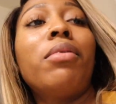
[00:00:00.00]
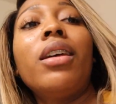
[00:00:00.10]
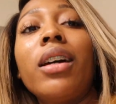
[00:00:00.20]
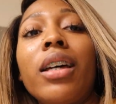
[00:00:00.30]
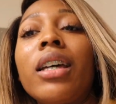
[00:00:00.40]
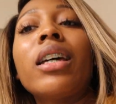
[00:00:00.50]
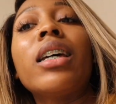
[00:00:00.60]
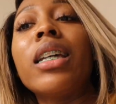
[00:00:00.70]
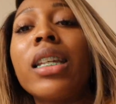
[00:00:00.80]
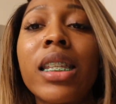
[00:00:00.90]

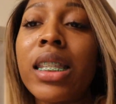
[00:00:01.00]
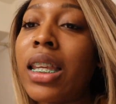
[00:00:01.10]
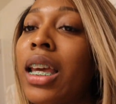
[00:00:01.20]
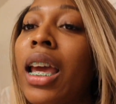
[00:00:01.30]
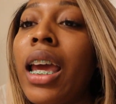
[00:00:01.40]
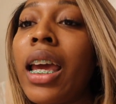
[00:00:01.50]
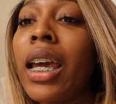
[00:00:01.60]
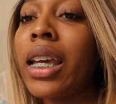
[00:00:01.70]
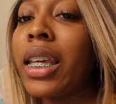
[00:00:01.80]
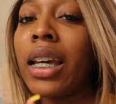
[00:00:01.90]
because
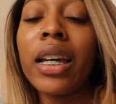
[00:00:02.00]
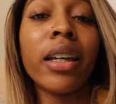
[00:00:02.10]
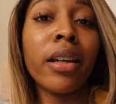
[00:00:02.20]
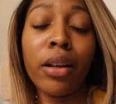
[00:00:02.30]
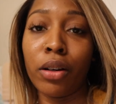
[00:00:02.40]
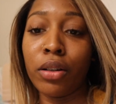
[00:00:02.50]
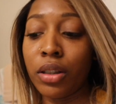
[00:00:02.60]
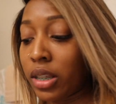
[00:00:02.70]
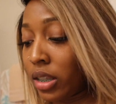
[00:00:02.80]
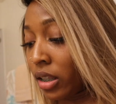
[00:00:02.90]
yeah, it hurts.